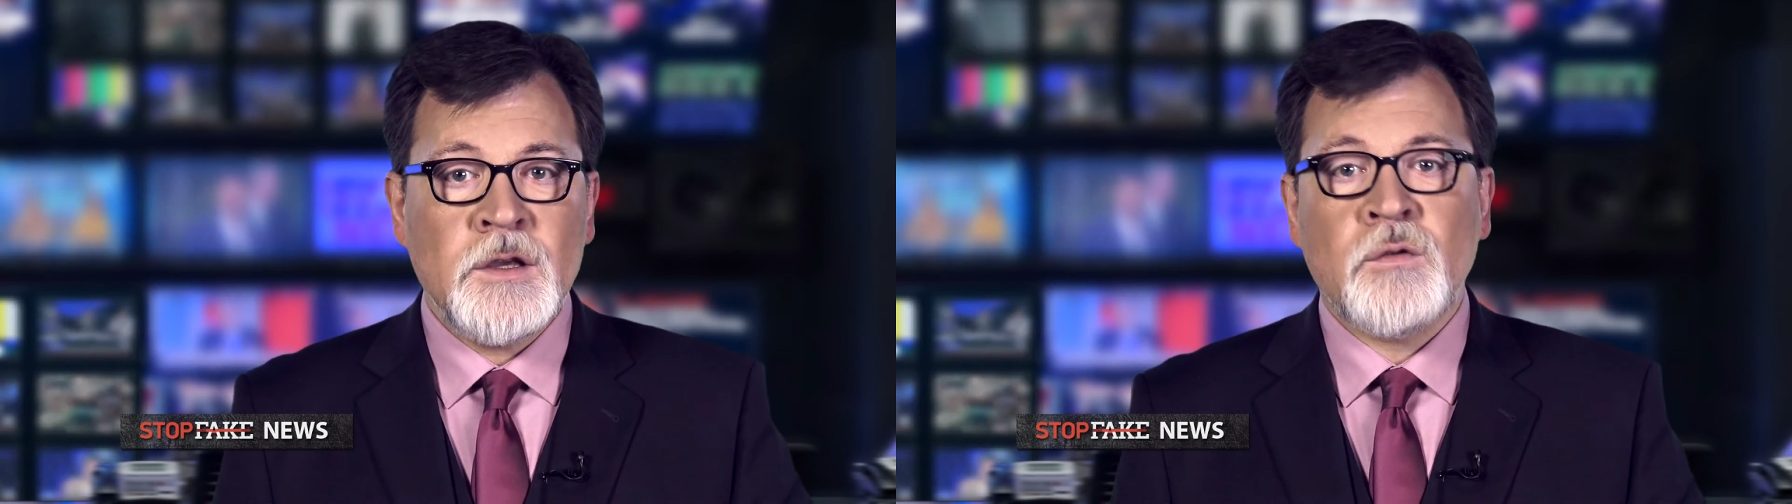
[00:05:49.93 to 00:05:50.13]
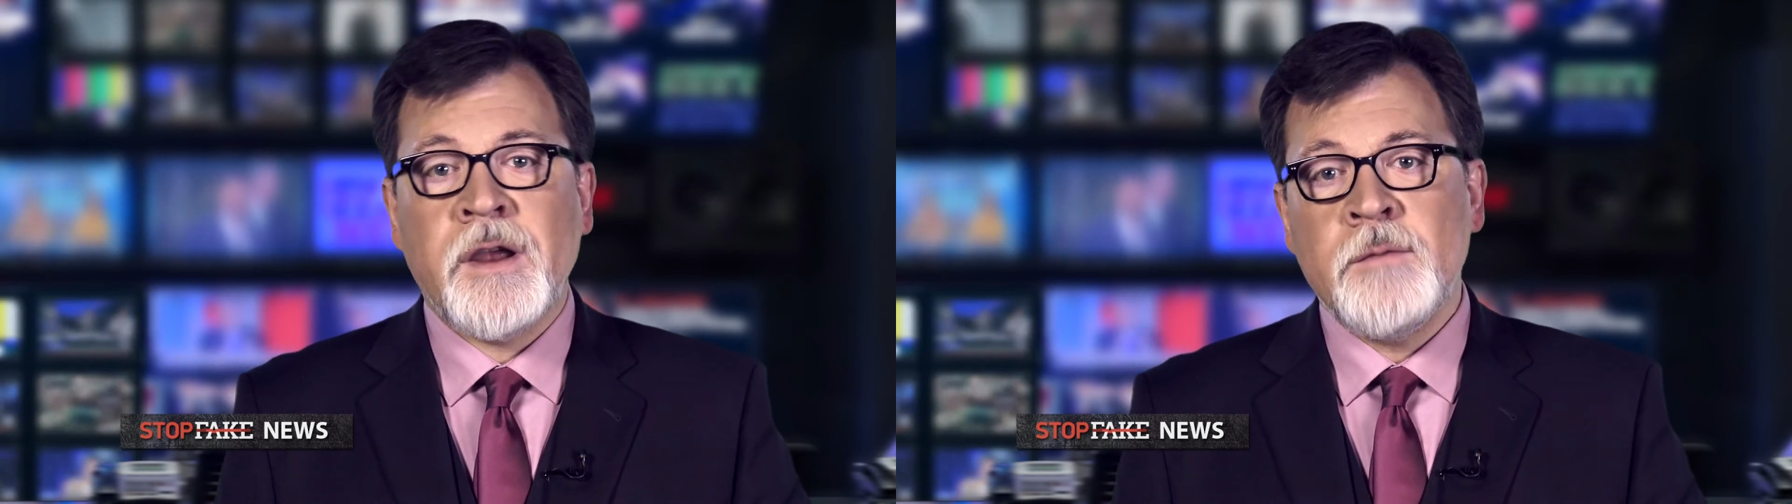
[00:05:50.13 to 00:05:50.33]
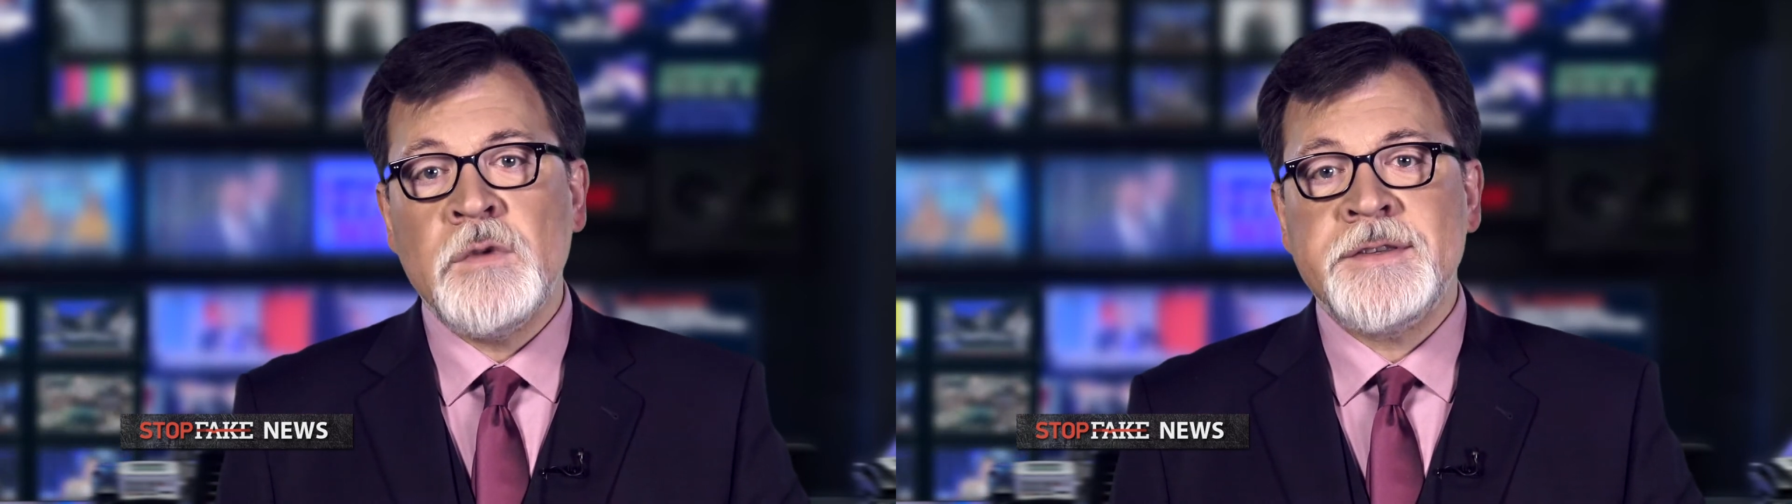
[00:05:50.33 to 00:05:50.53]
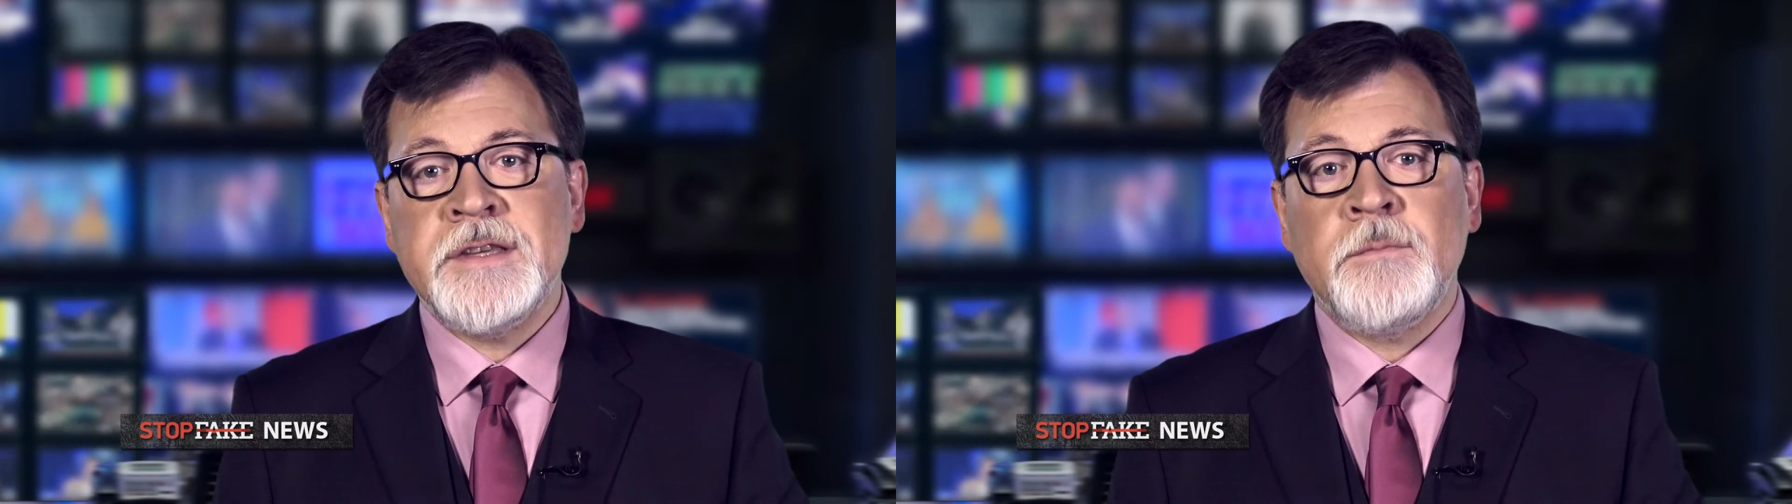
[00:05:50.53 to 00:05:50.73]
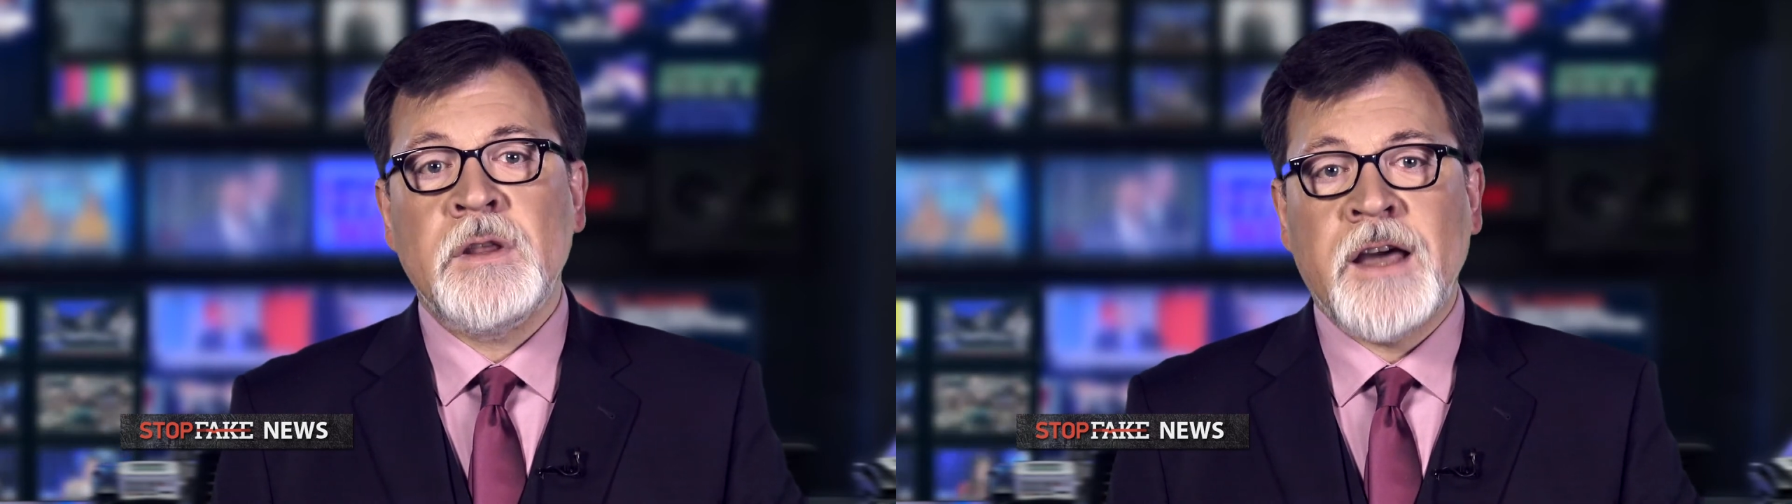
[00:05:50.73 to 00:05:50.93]
Ukrainian
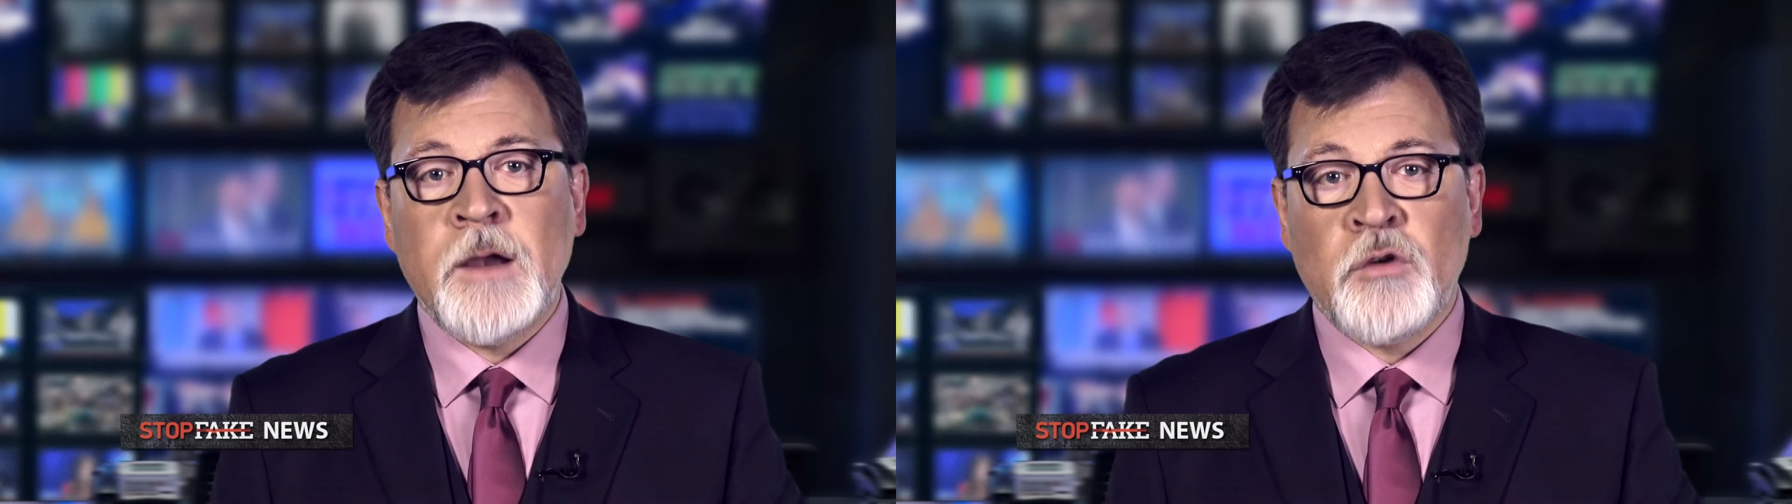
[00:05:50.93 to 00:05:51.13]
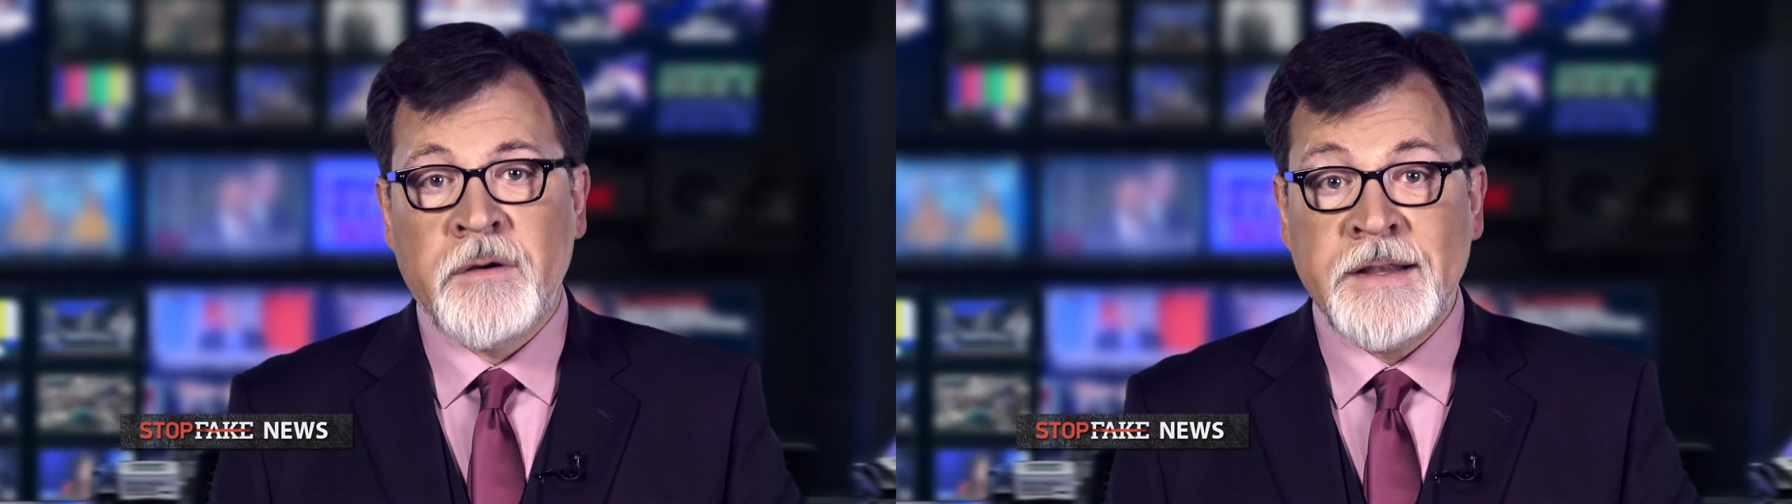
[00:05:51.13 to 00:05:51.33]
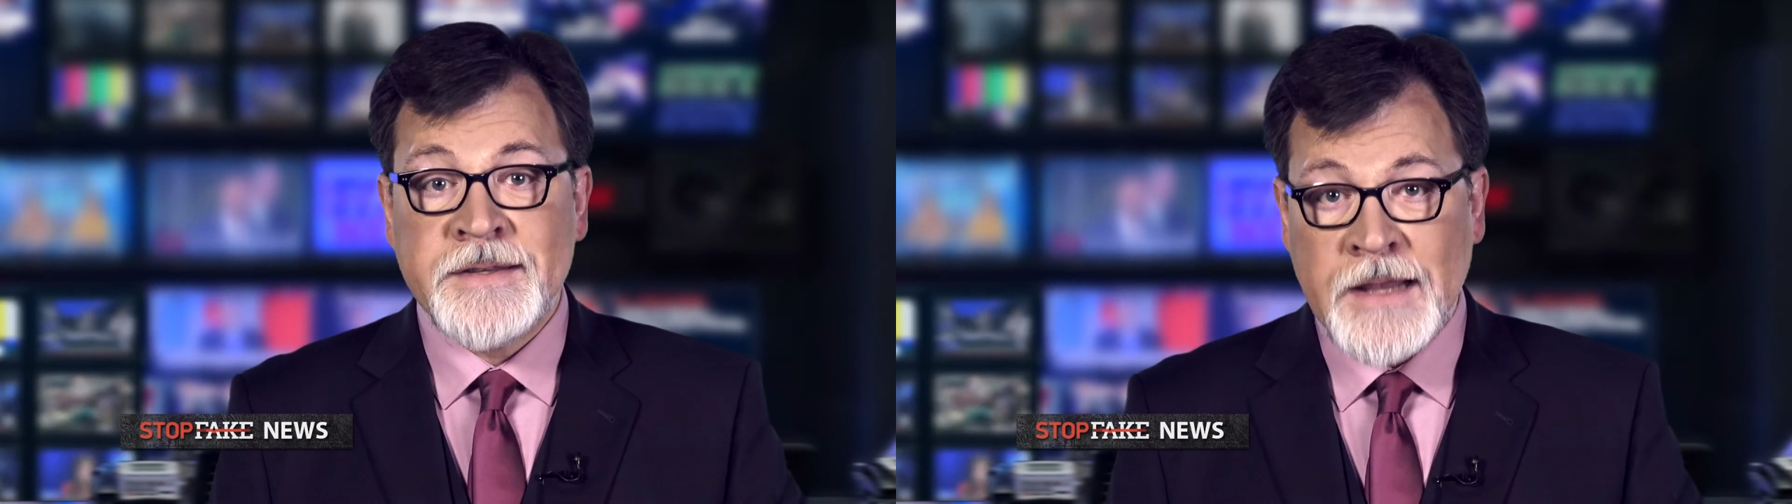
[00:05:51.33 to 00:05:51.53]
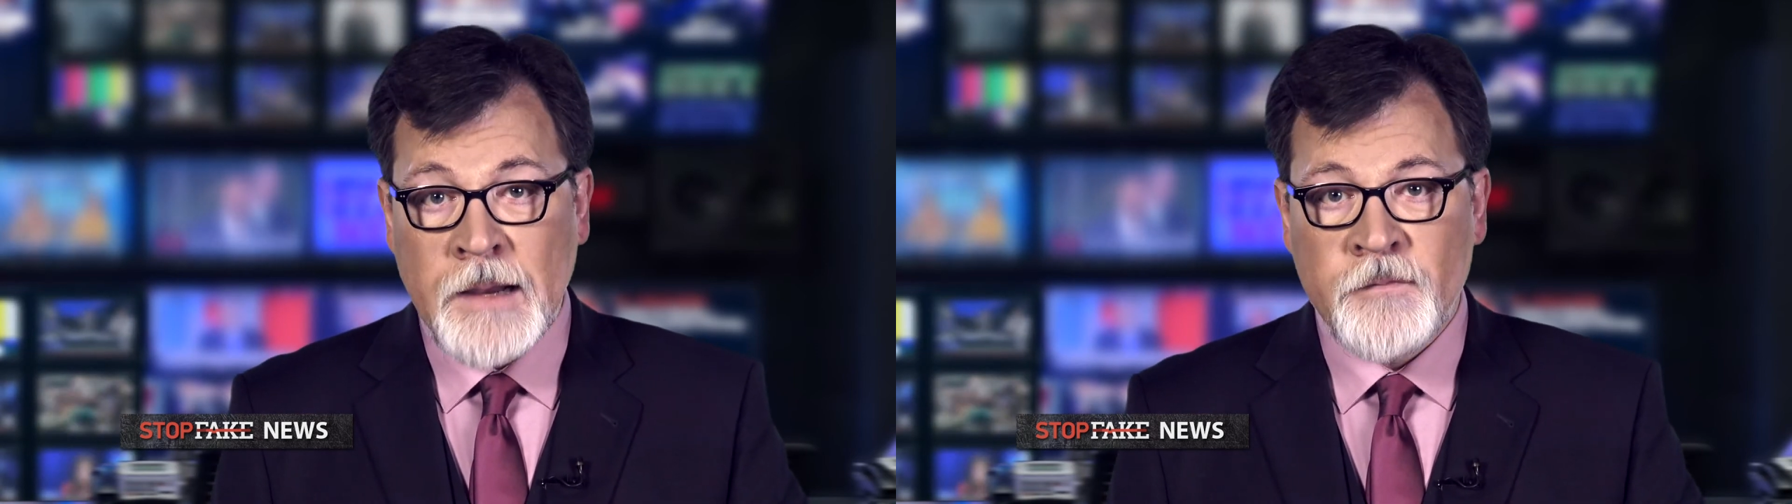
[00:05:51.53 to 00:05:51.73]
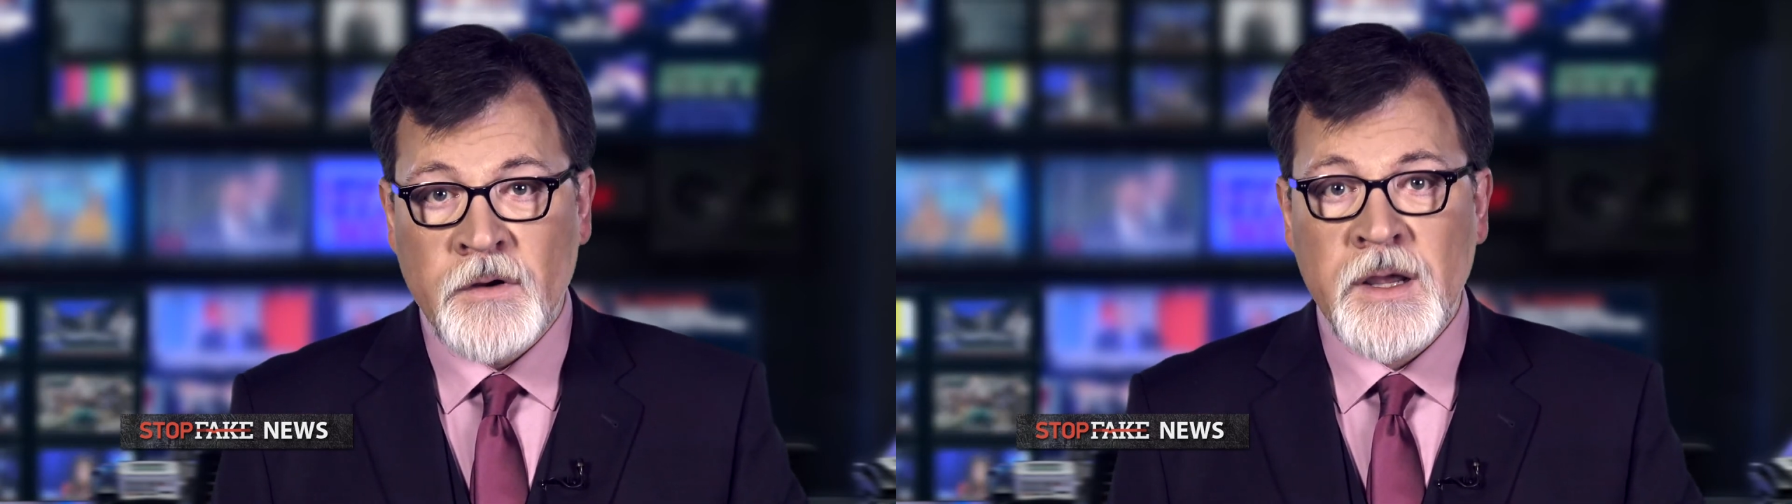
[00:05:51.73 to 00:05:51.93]
Museum and Library in
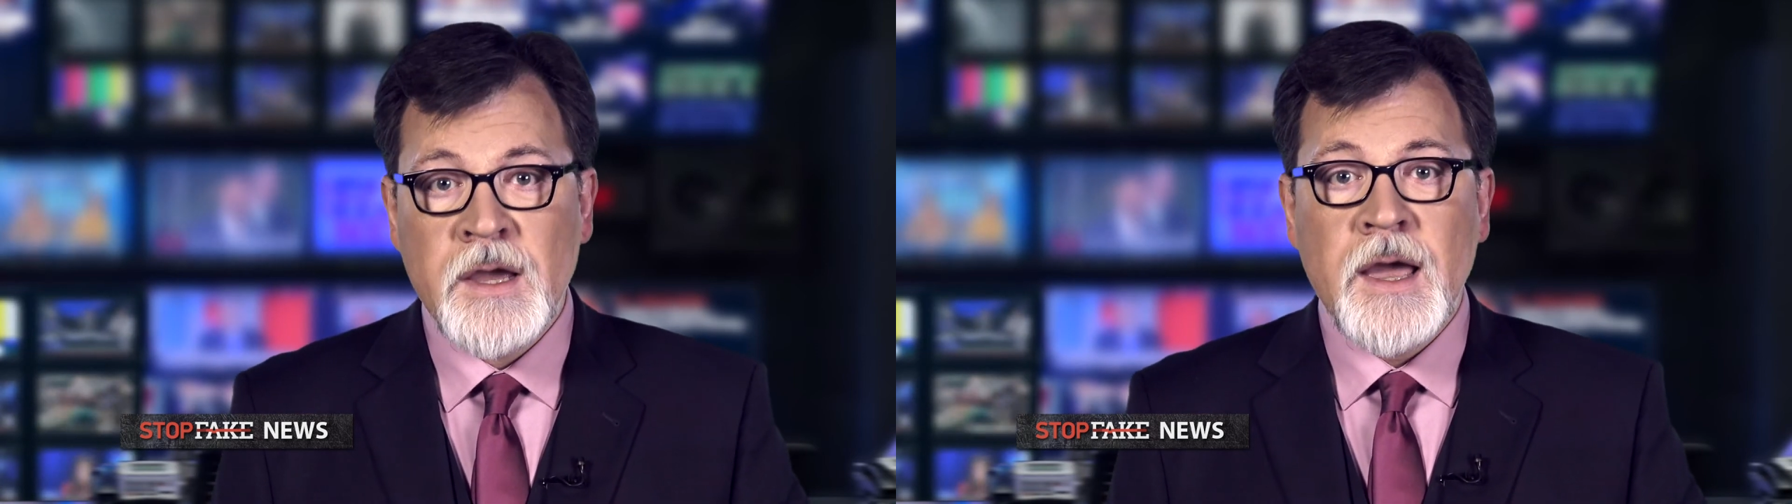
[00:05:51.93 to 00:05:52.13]
Stamford